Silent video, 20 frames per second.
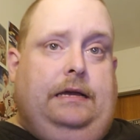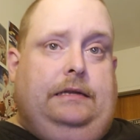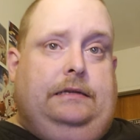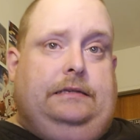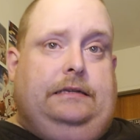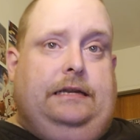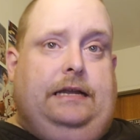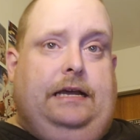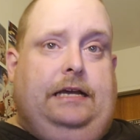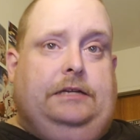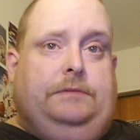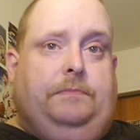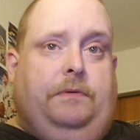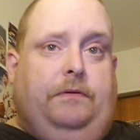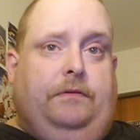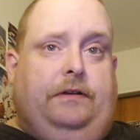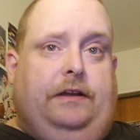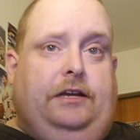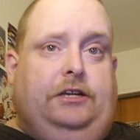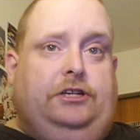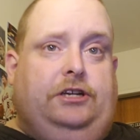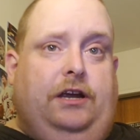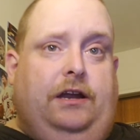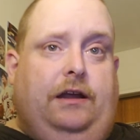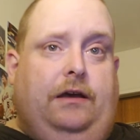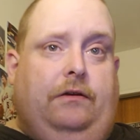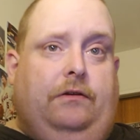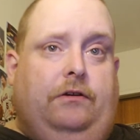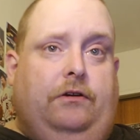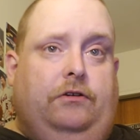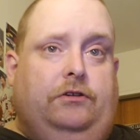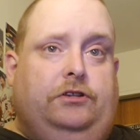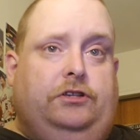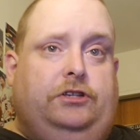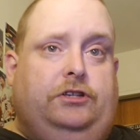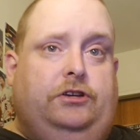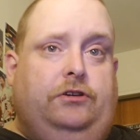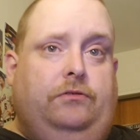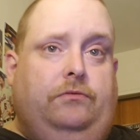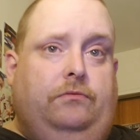Today's birthday shout out goes
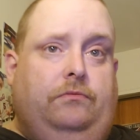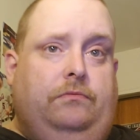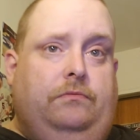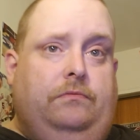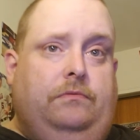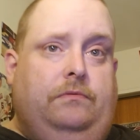to